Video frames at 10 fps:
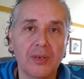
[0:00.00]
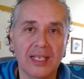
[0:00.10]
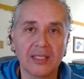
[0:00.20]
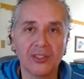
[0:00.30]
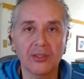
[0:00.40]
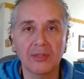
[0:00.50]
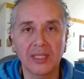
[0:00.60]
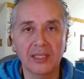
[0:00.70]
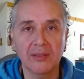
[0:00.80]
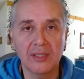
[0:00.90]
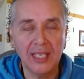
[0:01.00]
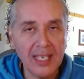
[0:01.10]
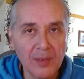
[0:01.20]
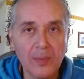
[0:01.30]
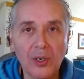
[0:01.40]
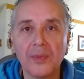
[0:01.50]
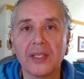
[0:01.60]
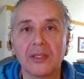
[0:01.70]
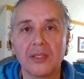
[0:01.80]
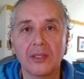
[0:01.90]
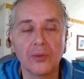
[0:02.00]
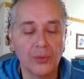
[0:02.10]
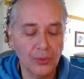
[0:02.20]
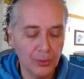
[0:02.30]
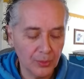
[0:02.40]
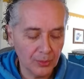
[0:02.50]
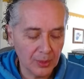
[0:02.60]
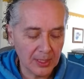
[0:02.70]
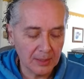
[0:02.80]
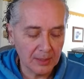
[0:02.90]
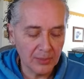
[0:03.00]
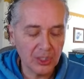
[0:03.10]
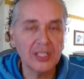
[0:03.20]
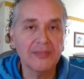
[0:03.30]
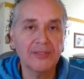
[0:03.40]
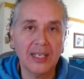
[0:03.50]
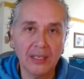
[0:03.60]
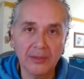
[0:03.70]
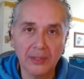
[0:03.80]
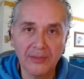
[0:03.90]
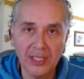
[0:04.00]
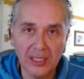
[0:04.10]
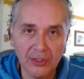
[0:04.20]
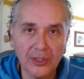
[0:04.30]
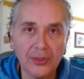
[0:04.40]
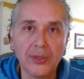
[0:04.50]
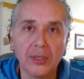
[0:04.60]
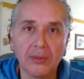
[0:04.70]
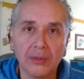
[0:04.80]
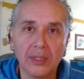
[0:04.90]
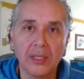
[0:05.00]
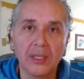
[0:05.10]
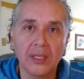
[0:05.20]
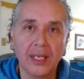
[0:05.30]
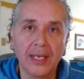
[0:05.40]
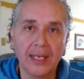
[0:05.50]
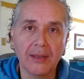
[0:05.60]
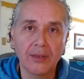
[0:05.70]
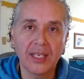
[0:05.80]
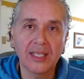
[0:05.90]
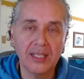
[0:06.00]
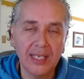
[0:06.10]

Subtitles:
actually take a moment to shift out of the internal and look at the